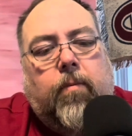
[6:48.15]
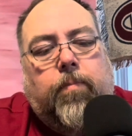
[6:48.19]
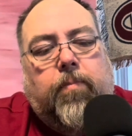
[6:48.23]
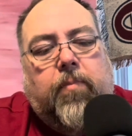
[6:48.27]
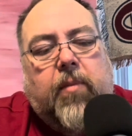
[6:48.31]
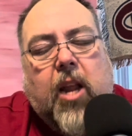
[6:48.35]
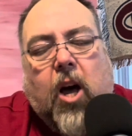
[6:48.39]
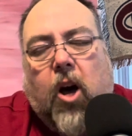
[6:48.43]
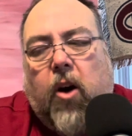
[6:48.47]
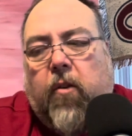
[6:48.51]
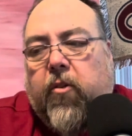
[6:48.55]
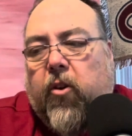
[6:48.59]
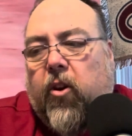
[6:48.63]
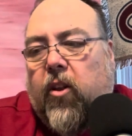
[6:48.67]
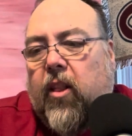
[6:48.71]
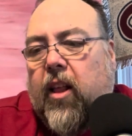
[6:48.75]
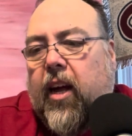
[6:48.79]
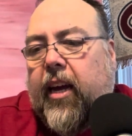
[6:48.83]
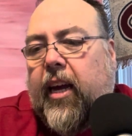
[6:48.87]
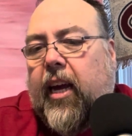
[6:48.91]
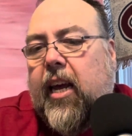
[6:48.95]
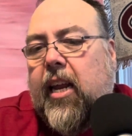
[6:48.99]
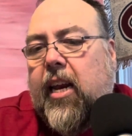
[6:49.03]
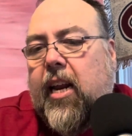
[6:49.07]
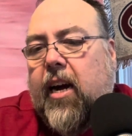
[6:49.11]
Now, if you're
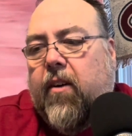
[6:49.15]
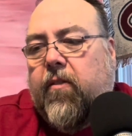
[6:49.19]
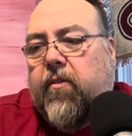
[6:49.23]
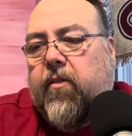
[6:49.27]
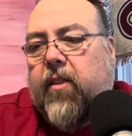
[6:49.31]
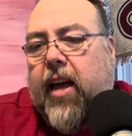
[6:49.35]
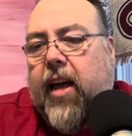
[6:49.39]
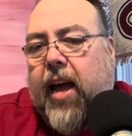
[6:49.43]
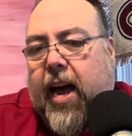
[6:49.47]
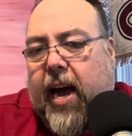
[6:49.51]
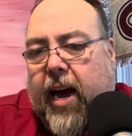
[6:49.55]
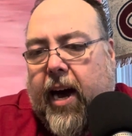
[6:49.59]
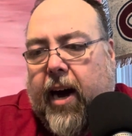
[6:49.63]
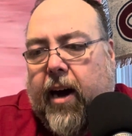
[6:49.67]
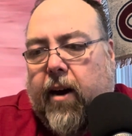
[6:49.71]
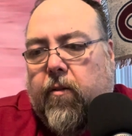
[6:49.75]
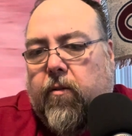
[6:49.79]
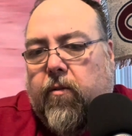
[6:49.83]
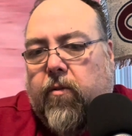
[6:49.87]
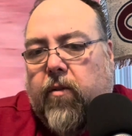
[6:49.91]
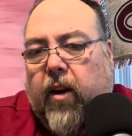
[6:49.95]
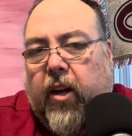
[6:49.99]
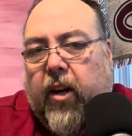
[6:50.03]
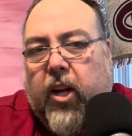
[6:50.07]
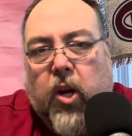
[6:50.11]
lucky enough to
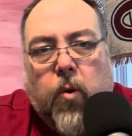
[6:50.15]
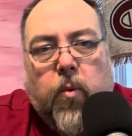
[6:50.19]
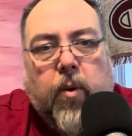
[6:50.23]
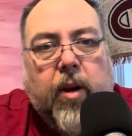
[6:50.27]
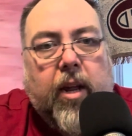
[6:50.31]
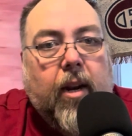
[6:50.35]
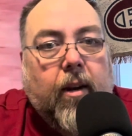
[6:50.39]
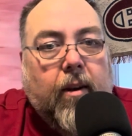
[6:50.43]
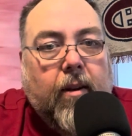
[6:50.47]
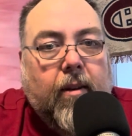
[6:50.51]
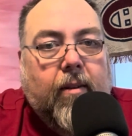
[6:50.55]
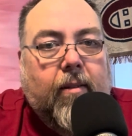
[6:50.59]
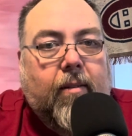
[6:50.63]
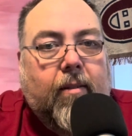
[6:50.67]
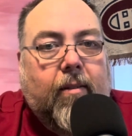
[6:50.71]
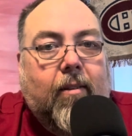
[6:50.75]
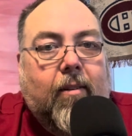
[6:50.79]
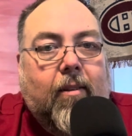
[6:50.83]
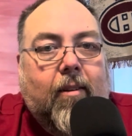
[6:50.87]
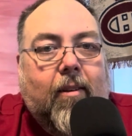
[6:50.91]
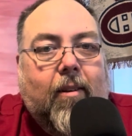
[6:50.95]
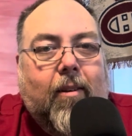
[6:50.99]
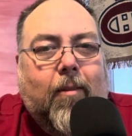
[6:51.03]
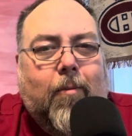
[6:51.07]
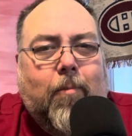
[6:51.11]
have a union,
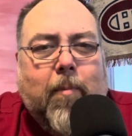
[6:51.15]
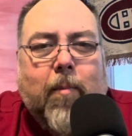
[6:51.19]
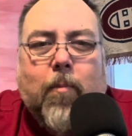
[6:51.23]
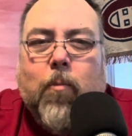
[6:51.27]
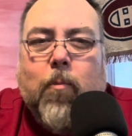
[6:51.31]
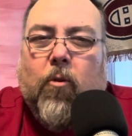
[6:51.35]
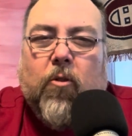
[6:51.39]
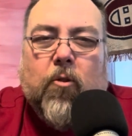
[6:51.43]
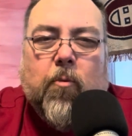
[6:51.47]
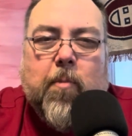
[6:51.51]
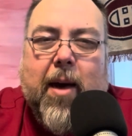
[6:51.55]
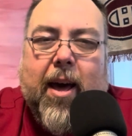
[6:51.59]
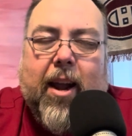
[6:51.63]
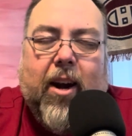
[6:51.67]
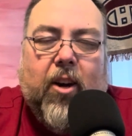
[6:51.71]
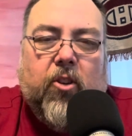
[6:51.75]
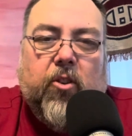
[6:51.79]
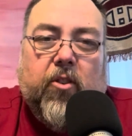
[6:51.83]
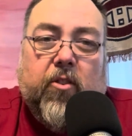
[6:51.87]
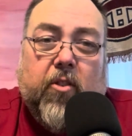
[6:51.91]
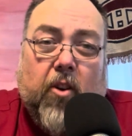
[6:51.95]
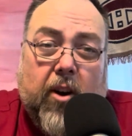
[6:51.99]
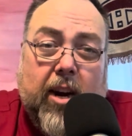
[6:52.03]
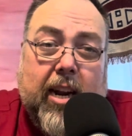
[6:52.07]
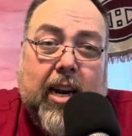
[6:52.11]
most
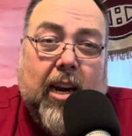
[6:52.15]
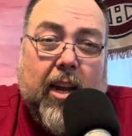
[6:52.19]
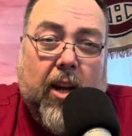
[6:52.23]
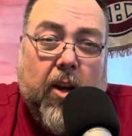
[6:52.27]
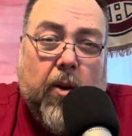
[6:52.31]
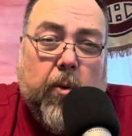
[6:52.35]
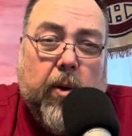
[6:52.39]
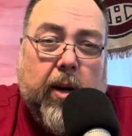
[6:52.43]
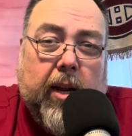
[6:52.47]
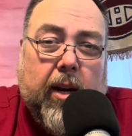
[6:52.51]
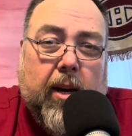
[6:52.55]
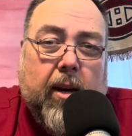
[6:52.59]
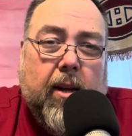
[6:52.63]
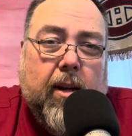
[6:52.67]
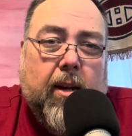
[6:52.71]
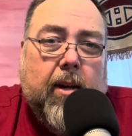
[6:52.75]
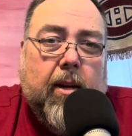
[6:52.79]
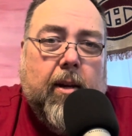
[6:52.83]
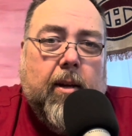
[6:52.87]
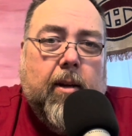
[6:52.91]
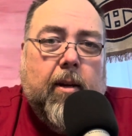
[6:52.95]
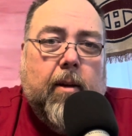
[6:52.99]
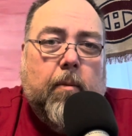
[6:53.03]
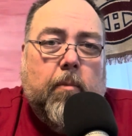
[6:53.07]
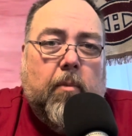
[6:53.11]
managers aren't in a union,
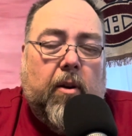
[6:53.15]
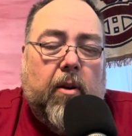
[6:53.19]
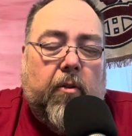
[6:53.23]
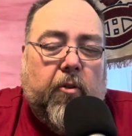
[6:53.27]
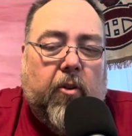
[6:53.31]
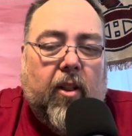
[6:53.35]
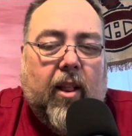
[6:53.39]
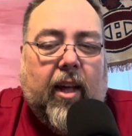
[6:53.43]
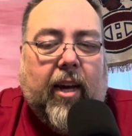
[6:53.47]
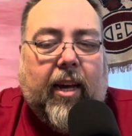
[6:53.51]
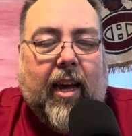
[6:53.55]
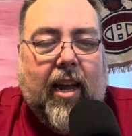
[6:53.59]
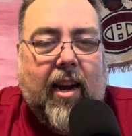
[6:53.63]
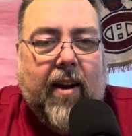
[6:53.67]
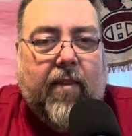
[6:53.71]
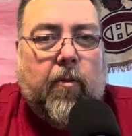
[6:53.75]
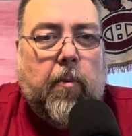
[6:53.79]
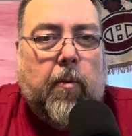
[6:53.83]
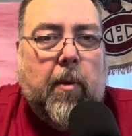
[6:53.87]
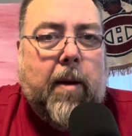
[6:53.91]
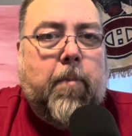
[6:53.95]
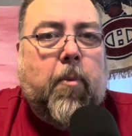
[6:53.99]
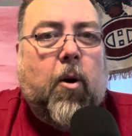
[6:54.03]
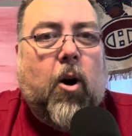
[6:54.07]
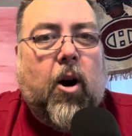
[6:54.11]
but if you're lucky enough to
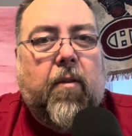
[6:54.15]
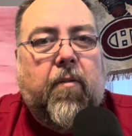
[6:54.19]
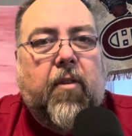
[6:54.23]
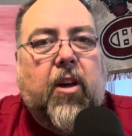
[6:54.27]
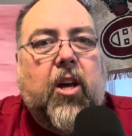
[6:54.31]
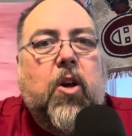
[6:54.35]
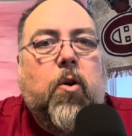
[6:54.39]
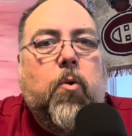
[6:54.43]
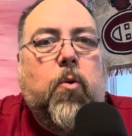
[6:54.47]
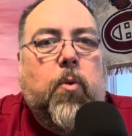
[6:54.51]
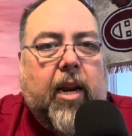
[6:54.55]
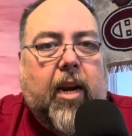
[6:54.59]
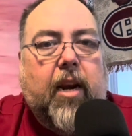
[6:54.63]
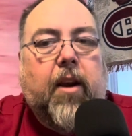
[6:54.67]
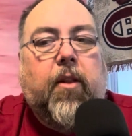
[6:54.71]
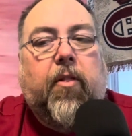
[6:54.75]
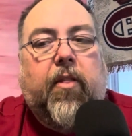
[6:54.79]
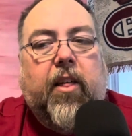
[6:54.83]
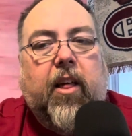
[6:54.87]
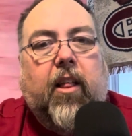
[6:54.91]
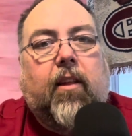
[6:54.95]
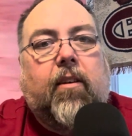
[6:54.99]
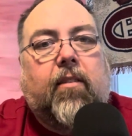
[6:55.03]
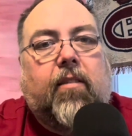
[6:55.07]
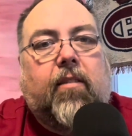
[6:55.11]
be a part of a union,
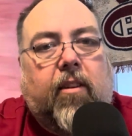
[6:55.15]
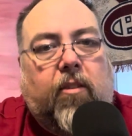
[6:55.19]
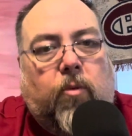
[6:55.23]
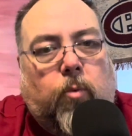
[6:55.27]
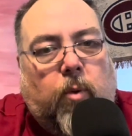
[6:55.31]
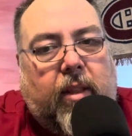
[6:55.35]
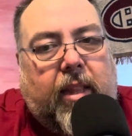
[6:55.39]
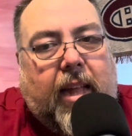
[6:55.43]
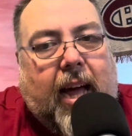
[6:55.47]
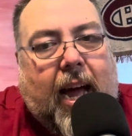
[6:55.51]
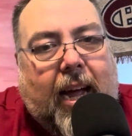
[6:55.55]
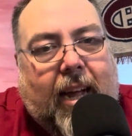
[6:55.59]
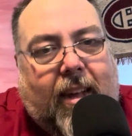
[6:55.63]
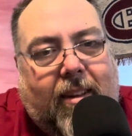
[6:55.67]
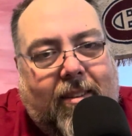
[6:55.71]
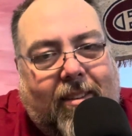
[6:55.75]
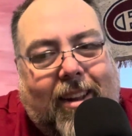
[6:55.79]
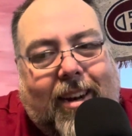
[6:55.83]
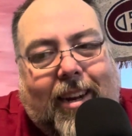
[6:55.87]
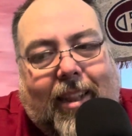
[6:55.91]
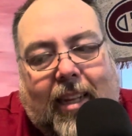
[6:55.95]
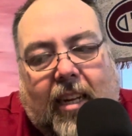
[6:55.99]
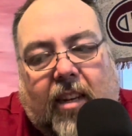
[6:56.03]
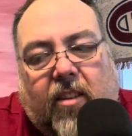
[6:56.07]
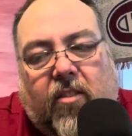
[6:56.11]
they'll assist with that, because then
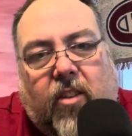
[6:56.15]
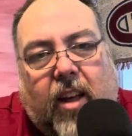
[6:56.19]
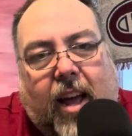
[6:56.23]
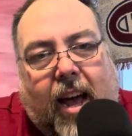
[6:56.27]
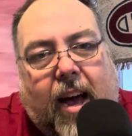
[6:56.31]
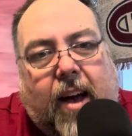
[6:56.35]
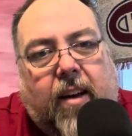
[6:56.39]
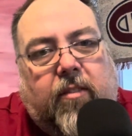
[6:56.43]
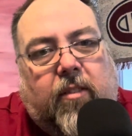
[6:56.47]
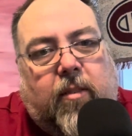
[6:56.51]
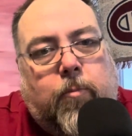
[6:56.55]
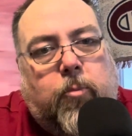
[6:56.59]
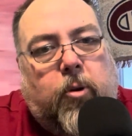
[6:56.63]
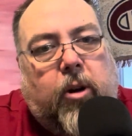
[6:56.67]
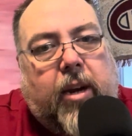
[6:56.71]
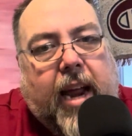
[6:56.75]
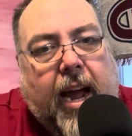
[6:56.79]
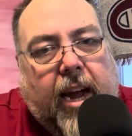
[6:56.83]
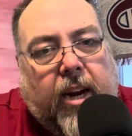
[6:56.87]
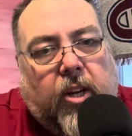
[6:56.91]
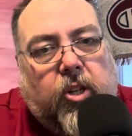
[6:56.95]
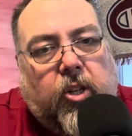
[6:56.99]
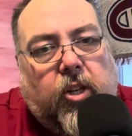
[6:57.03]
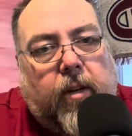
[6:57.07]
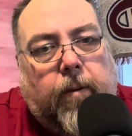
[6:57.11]
at least you have some
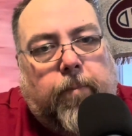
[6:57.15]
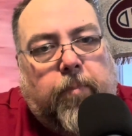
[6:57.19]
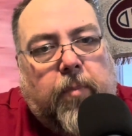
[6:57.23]
protection.